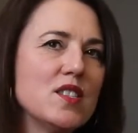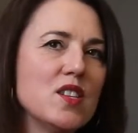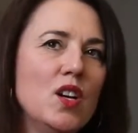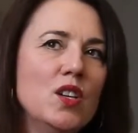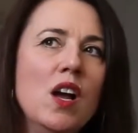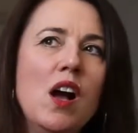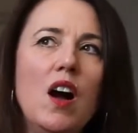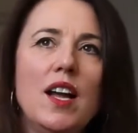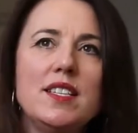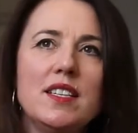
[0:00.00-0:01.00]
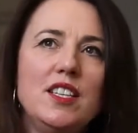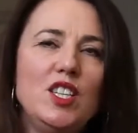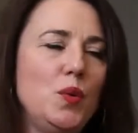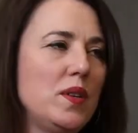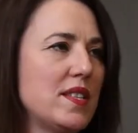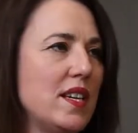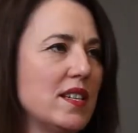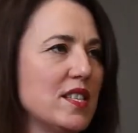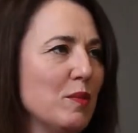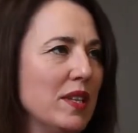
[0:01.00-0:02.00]
Mm-hmm. So ideally you would see
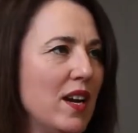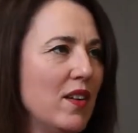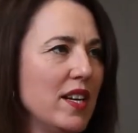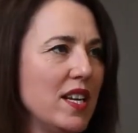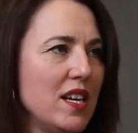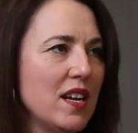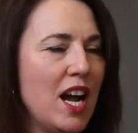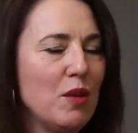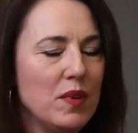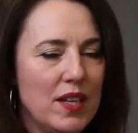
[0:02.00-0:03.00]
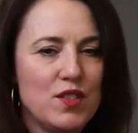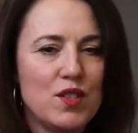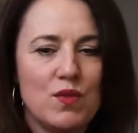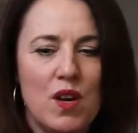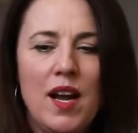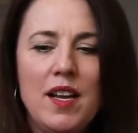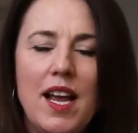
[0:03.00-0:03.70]
a similarity left to right.